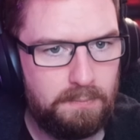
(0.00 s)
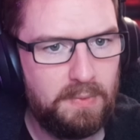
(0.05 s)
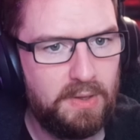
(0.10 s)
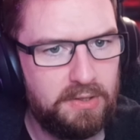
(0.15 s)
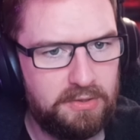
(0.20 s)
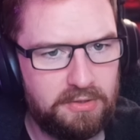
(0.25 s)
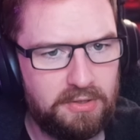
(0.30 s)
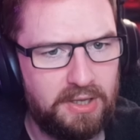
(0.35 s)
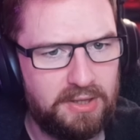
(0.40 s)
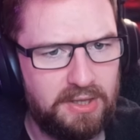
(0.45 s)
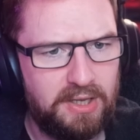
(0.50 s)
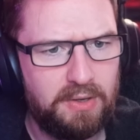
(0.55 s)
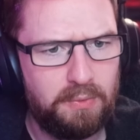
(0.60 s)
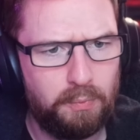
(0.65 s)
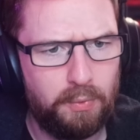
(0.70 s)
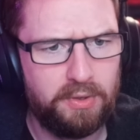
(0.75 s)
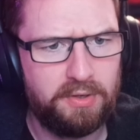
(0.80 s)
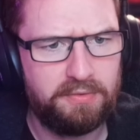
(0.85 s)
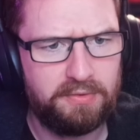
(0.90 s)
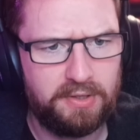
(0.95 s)
So I think
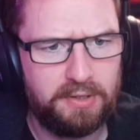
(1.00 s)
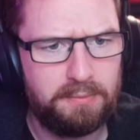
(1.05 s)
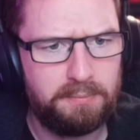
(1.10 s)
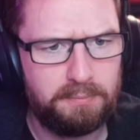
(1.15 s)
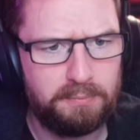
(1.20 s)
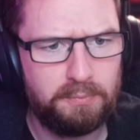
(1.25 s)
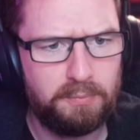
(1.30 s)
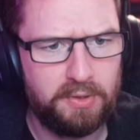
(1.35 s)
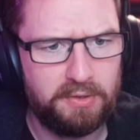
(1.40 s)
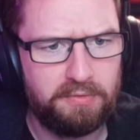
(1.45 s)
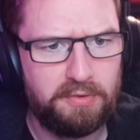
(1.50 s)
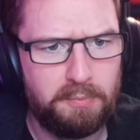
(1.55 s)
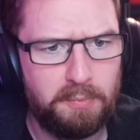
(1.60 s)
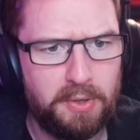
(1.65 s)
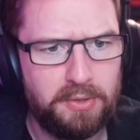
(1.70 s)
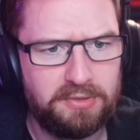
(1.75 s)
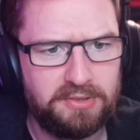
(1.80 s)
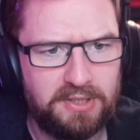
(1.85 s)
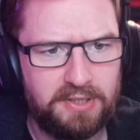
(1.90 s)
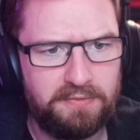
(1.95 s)
one of the
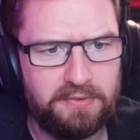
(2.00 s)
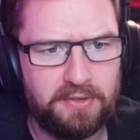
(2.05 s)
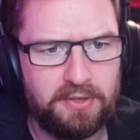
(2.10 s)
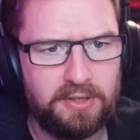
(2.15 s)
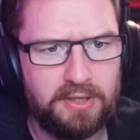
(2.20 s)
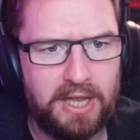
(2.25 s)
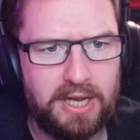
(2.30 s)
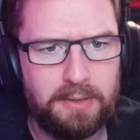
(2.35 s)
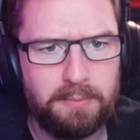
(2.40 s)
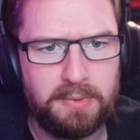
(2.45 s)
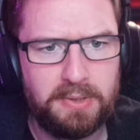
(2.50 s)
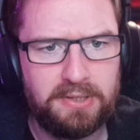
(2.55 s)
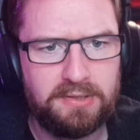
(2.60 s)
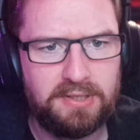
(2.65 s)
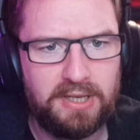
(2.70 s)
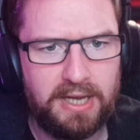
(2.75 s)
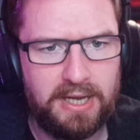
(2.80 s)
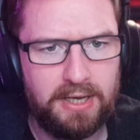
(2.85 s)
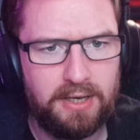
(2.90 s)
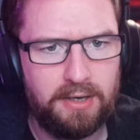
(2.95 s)
most difficult enemies
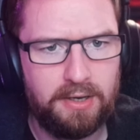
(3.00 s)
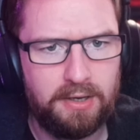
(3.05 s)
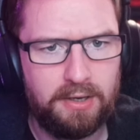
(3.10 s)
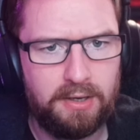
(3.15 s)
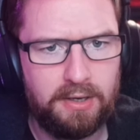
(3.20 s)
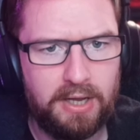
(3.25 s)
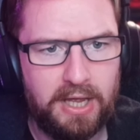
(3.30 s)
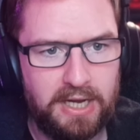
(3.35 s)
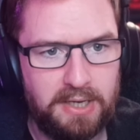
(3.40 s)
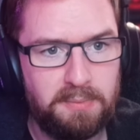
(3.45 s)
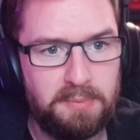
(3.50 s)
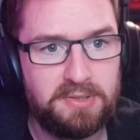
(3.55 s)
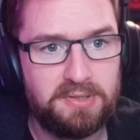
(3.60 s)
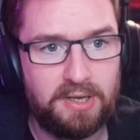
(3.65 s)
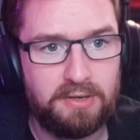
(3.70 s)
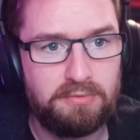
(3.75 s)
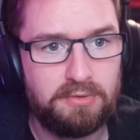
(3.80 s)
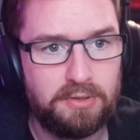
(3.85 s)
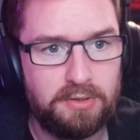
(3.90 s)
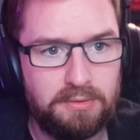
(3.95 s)
in an any
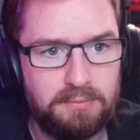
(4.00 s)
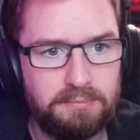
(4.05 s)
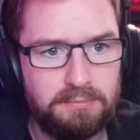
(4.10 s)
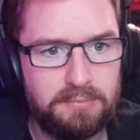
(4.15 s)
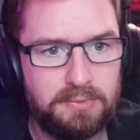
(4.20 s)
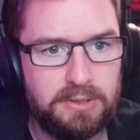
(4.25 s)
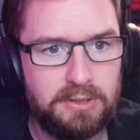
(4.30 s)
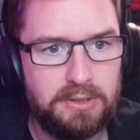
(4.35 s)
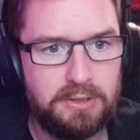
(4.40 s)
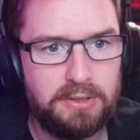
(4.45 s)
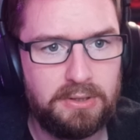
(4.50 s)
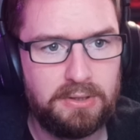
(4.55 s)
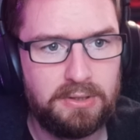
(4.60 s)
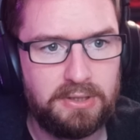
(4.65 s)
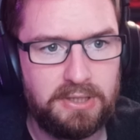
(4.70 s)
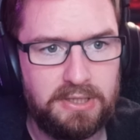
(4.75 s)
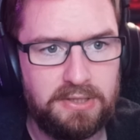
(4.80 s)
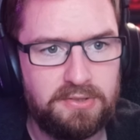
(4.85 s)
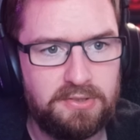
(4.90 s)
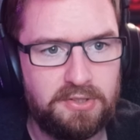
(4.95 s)
percent run,
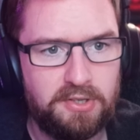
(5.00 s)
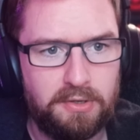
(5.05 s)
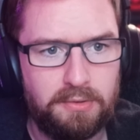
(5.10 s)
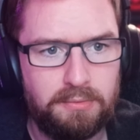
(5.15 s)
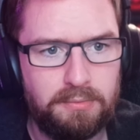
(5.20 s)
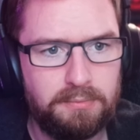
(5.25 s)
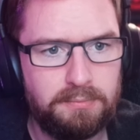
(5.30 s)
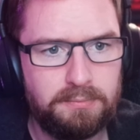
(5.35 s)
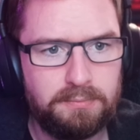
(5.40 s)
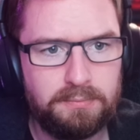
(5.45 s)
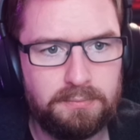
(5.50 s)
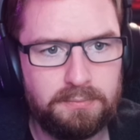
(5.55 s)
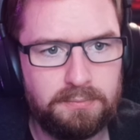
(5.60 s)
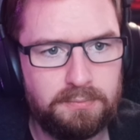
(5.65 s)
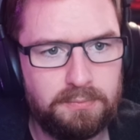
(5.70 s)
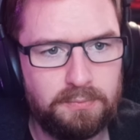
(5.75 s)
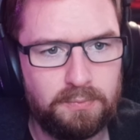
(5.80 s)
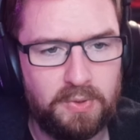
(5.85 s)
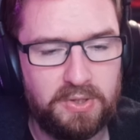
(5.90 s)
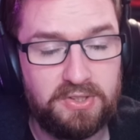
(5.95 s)
these two,
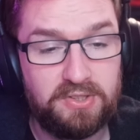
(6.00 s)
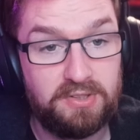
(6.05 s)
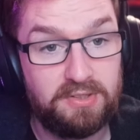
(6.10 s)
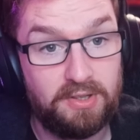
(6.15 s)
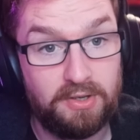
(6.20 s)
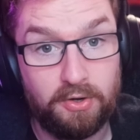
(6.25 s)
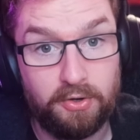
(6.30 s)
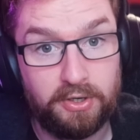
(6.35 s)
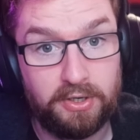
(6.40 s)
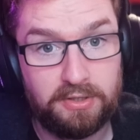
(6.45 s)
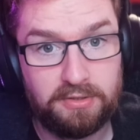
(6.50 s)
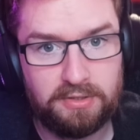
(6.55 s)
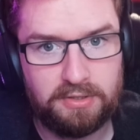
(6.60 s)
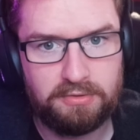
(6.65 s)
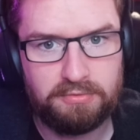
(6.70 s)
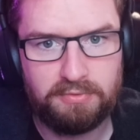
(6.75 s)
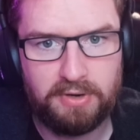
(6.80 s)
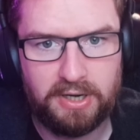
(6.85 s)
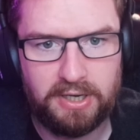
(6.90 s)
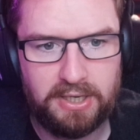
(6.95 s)
which is annoying because
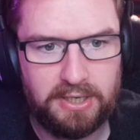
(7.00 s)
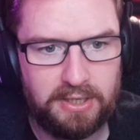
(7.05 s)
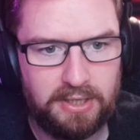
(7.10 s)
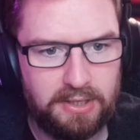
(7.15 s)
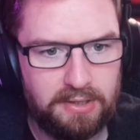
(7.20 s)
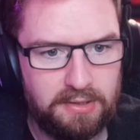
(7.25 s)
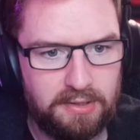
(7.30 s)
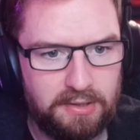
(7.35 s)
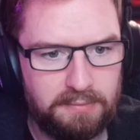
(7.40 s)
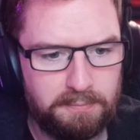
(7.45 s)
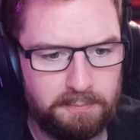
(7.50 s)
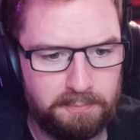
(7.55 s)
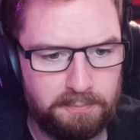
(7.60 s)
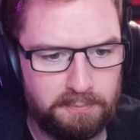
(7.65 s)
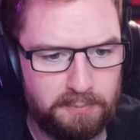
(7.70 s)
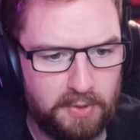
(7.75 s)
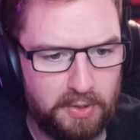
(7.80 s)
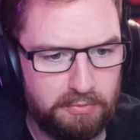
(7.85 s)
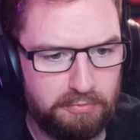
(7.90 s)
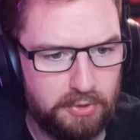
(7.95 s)
it's right near the end of the
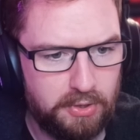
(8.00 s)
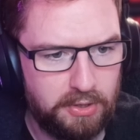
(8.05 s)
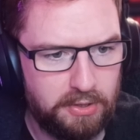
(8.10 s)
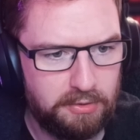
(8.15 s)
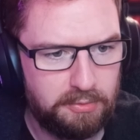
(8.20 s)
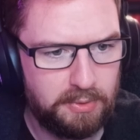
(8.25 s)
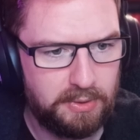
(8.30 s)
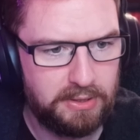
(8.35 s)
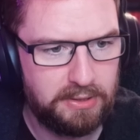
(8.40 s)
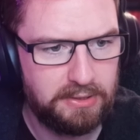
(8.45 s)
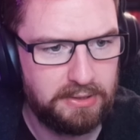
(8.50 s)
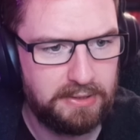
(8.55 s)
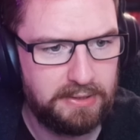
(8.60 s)
run as well.